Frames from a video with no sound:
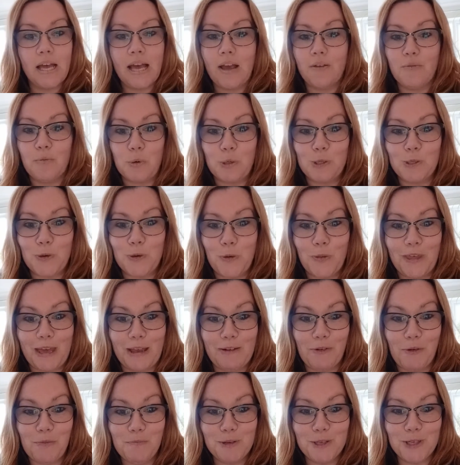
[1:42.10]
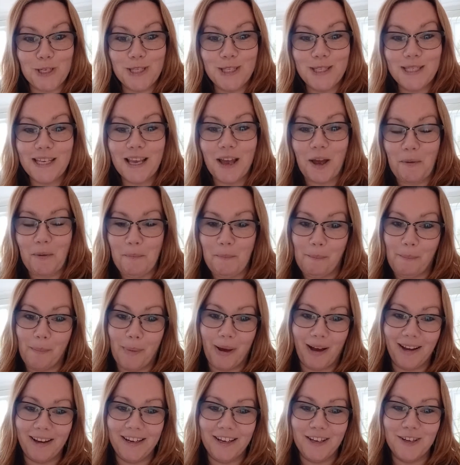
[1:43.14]
Everyone's got their options.
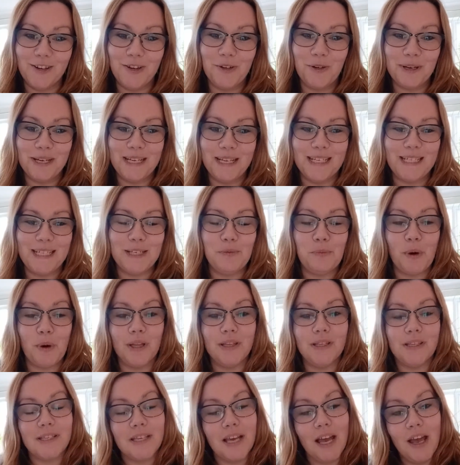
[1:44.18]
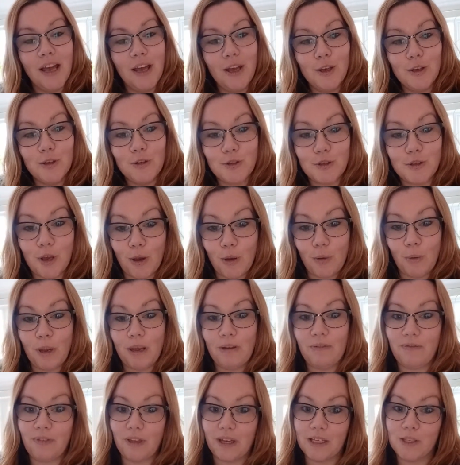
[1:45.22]
Mine are not knitted ones. So
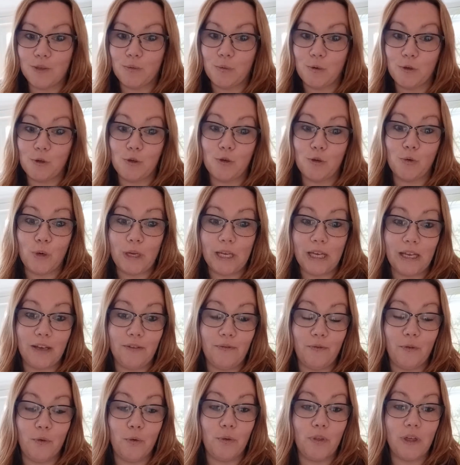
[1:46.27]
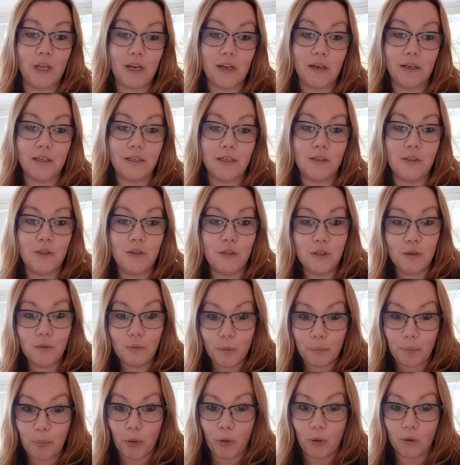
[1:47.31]
if that's what you're here for, then I do
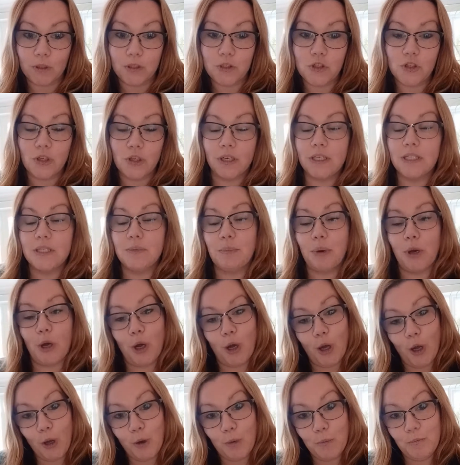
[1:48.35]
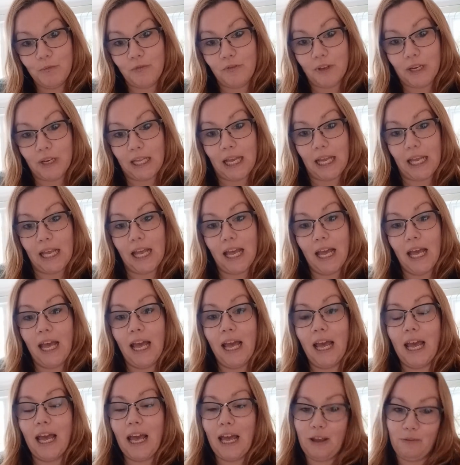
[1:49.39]
apologise. But hopefully
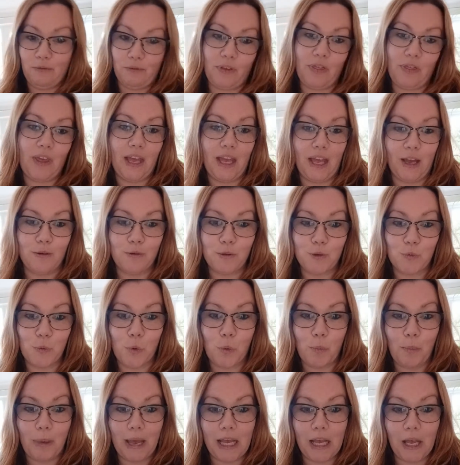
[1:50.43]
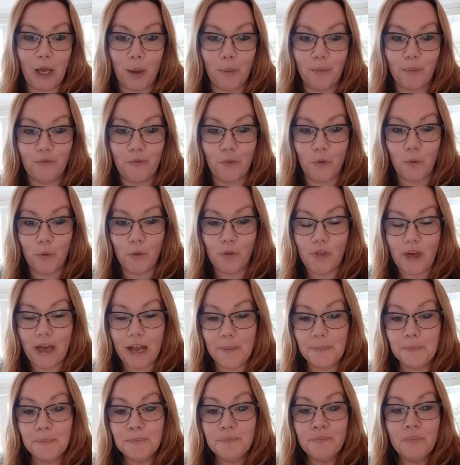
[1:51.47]
everything else will make up for
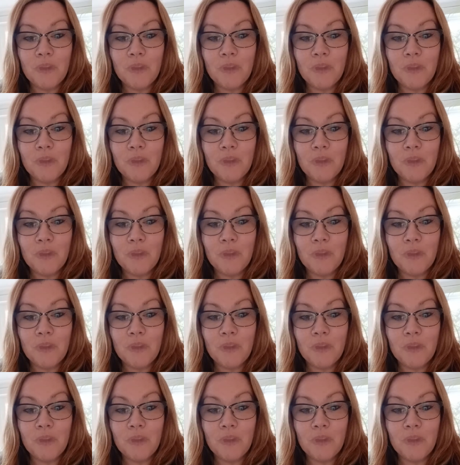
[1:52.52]
that.